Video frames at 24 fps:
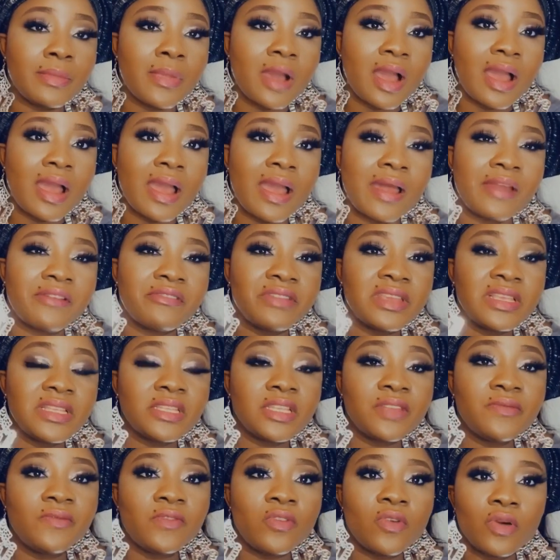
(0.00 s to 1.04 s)
reason
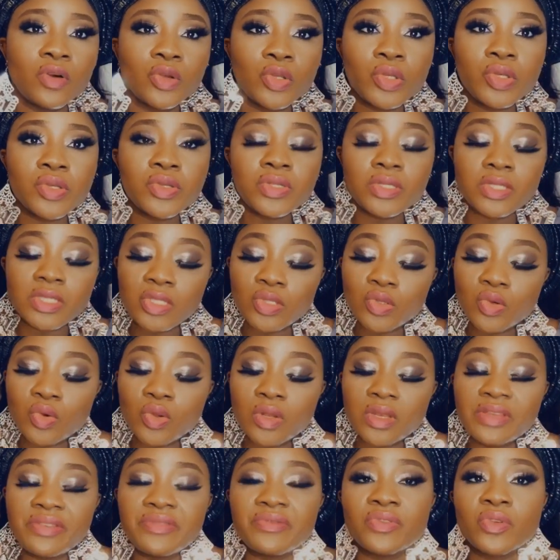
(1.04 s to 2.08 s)
for using olive
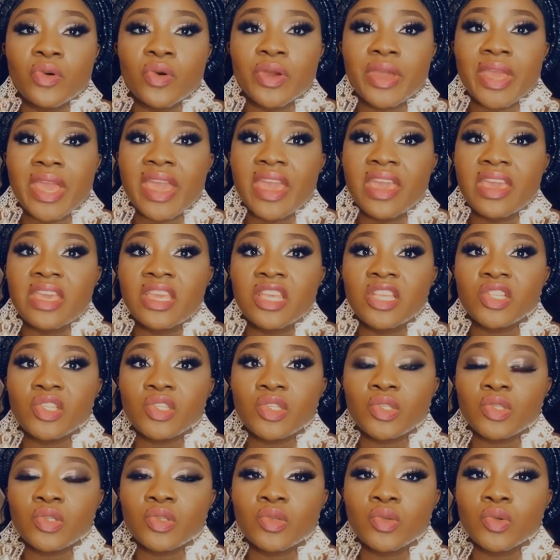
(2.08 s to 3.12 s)
oil is
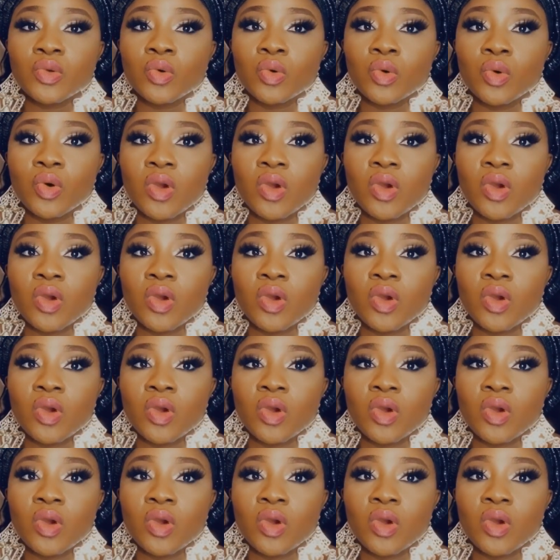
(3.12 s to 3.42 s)
to